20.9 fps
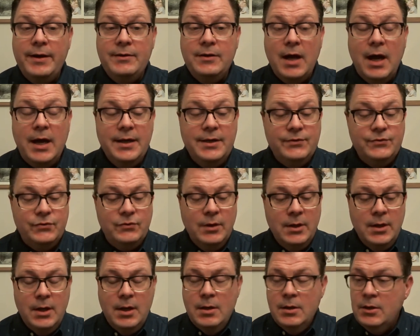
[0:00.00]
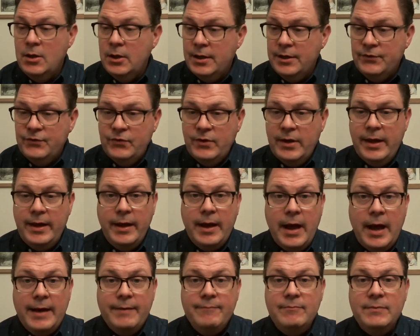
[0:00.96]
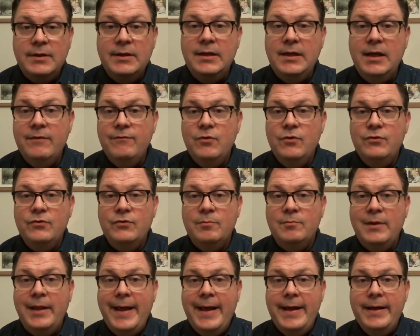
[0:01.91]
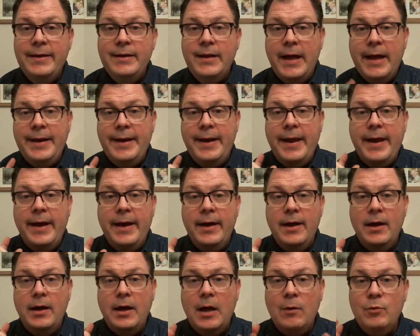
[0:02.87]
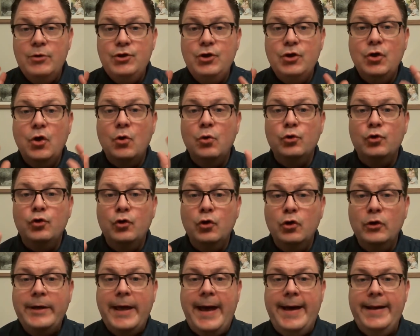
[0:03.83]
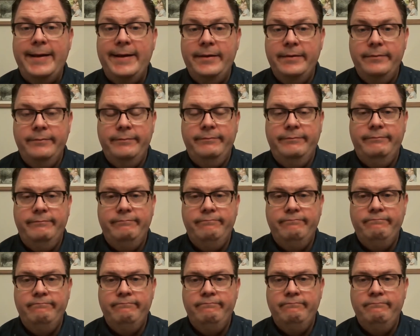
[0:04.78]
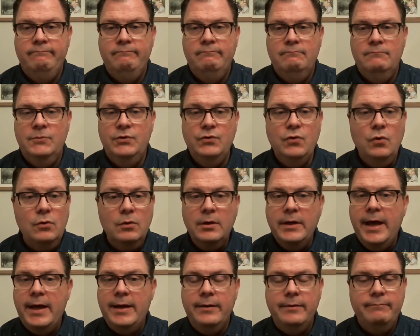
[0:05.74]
God is going to say, I'm going to give you some land, and I want you to go look at it. Just go look at it.